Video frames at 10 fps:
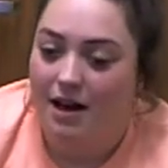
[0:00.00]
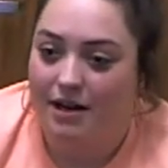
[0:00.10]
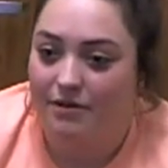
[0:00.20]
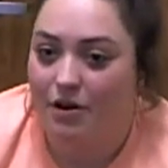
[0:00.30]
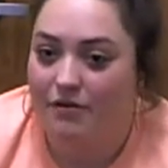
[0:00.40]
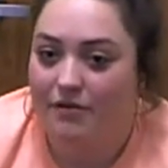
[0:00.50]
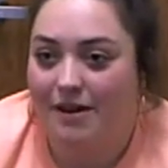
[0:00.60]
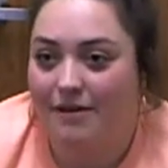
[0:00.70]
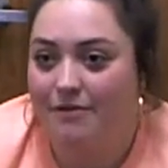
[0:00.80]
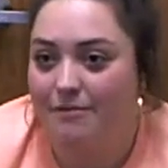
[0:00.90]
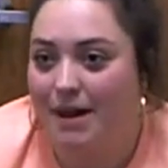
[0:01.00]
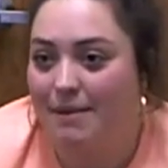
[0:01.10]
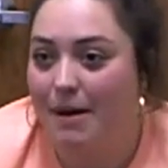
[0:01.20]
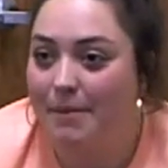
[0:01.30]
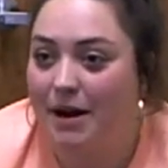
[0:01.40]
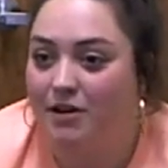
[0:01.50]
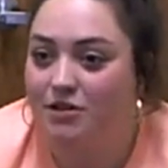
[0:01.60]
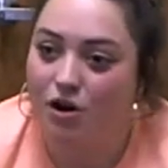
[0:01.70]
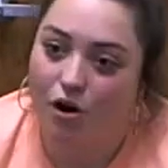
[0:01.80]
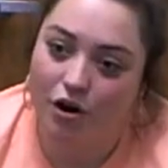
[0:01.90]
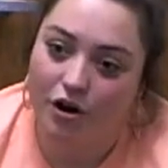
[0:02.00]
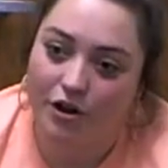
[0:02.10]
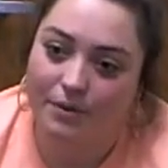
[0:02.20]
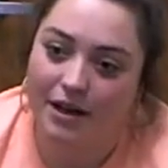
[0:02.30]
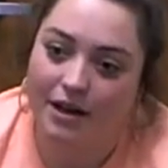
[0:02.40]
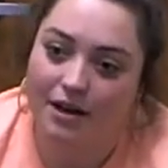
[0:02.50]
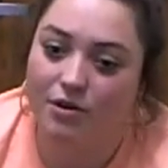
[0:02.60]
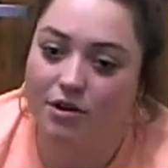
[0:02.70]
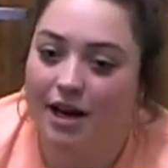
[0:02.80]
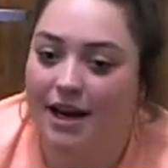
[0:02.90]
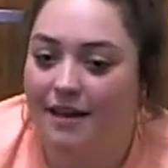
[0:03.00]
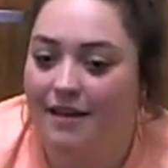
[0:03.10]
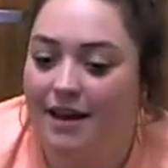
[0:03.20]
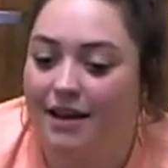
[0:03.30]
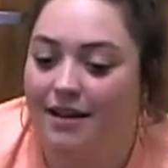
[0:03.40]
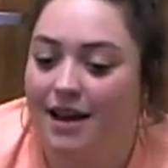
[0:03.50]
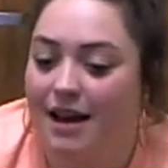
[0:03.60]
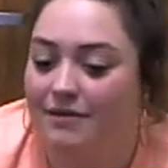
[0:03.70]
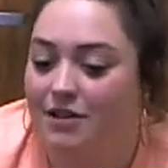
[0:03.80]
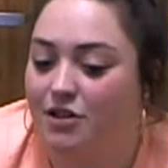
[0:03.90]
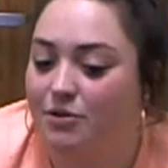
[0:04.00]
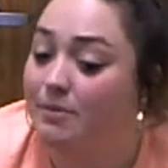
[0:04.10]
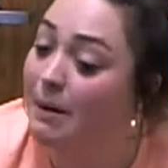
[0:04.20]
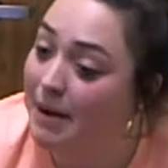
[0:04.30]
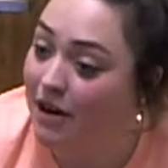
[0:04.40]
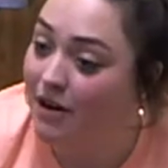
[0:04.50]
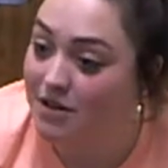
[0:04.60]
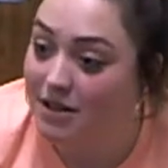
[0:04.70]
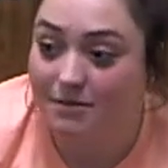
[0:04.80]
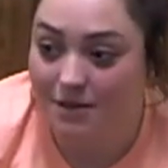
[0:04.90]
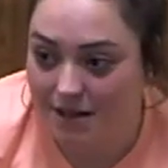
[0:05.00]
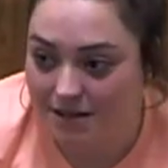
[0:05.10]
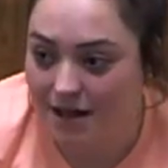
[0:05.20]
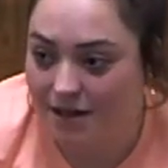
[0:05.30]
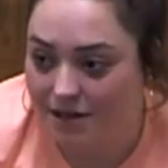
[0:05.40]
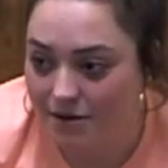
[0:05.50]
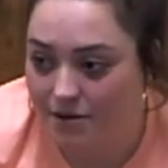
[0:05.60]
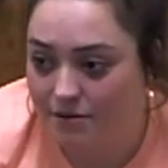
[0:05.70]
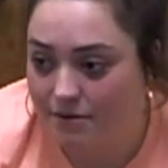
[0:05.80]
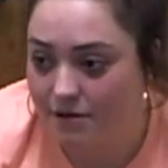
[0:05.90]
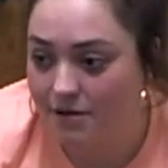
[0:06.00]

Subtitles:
I don't know if me and my parents are arguing or anything having to do with my parents gives me anxiety too.